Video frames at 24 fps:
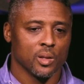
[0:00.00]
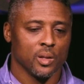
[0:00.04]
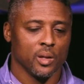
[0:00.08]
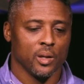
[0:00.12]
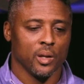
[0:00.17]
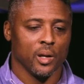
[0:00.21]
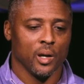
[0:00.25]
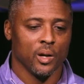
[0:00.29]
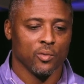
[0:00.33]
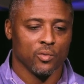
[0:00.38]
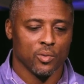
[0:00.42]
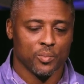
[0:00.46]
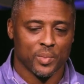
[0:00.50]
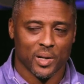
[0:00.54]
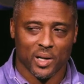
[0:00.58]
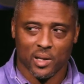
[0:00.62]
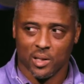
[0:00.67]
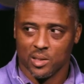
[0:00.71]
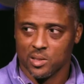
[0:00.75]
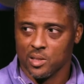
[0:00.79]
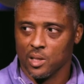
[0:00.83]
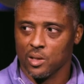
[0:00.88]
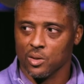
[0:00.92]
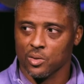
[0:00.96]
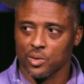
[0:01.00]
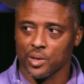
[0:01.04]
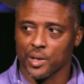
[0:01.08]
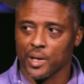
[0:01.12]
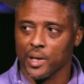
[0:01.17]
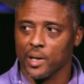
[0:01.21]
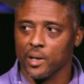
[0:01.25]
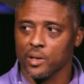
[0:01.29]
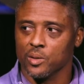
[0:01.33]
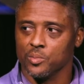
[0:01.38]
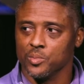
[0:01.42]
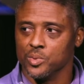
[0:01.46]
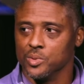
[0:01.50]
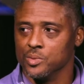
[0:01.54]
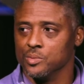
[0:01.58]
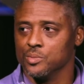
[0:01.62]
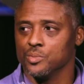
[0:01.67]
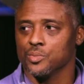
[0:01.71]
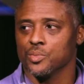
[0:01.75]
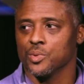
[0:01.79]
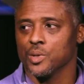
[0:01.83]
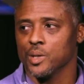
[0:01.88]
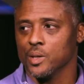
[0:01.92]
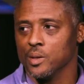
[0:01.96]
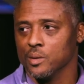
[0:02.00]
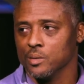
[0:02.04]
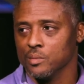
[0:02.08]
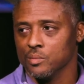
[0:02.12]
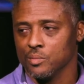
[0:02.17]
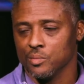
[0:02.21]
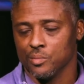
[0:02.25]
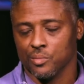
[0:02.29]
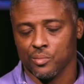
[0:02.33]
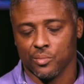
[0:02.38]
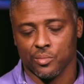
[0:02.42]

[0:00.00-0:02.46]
that everybody's held accountable, right?